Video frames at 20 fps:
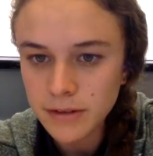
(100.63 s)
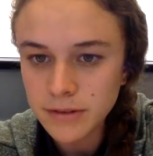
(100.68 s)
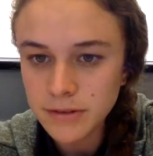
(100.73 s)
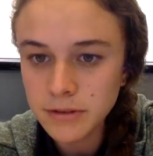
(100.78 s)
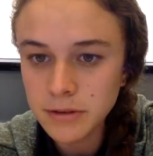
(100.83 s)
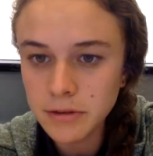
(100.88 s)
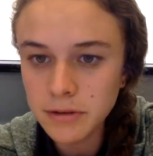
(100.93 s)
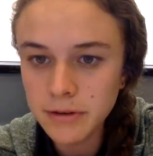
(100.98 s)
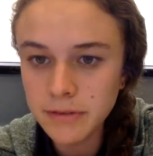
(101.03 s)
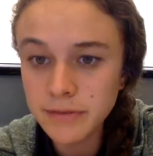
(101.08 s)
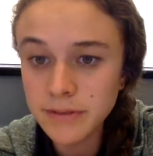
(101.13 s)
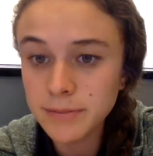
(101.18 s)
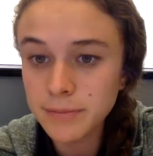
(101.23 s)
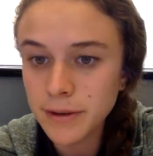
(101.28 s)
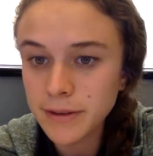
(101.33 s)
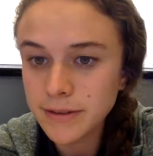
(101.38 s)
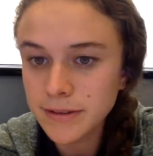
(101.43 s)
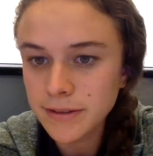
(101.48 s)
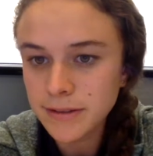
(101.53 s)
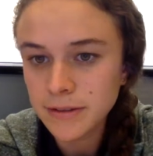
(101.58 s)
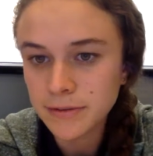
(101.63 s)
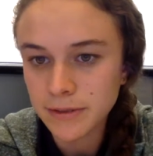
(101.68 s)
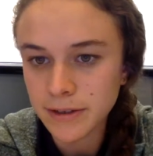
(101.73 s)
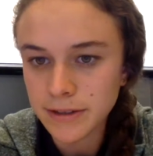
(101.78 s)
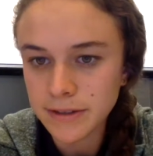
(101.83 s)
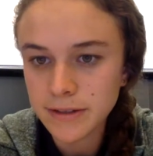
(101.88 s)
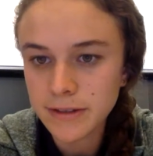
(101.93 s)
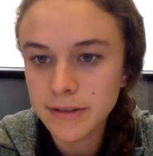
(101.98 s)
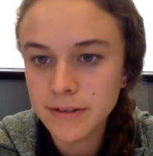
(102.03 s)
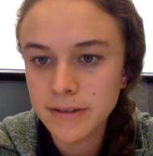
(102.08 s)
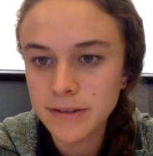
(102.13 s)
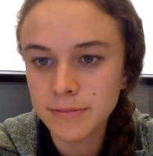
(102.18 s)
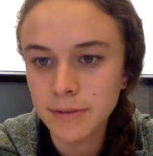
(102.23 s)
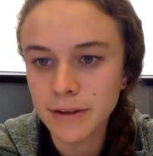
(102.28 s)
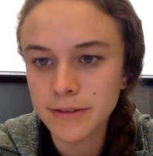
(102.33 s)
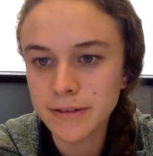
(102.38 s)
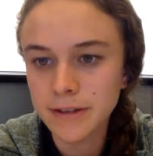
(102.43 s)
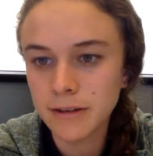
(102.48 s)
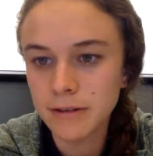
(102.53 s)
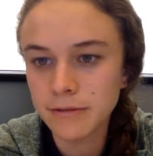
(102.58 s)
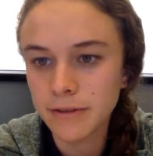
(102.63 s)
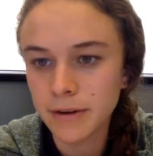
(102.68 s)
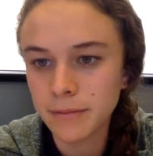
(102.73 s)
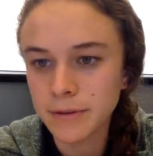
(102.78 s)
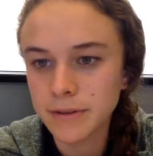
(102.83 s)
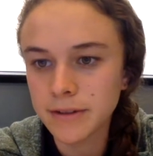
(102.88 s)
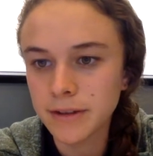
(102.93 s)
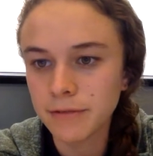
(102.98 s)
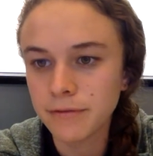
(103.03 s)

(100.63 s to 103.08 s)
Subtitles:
So in response to this risk, small-scale farmers